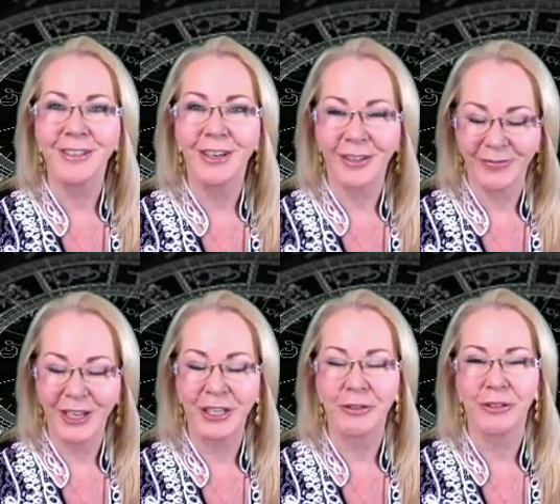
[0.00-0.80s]
on
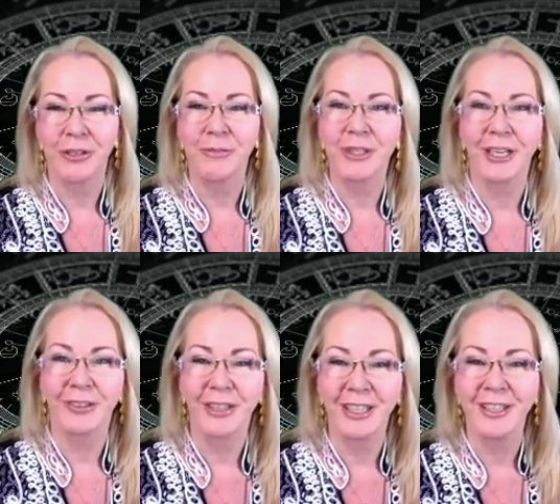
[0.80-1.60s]
my YouTube
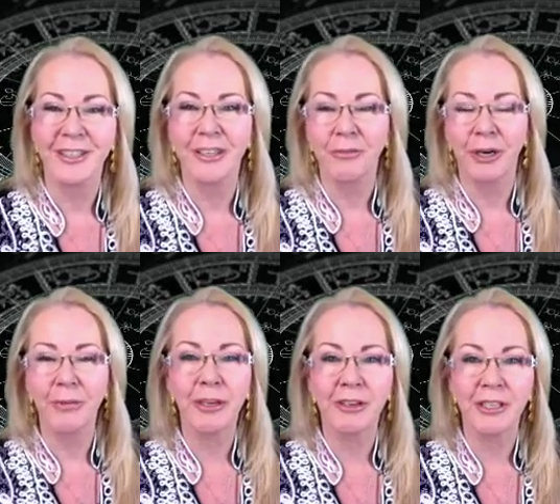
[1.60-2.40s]
channel here. So what
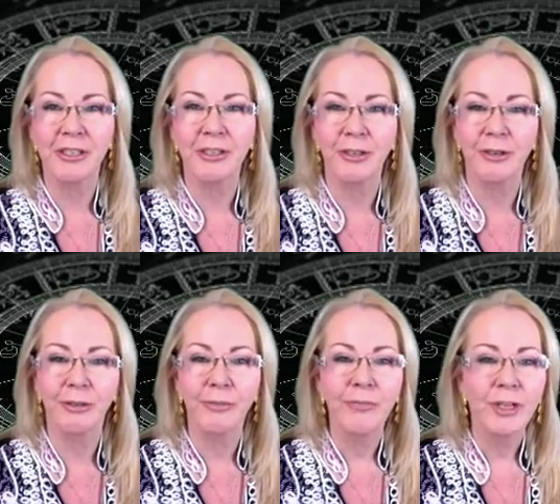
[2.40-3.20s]
I'm going to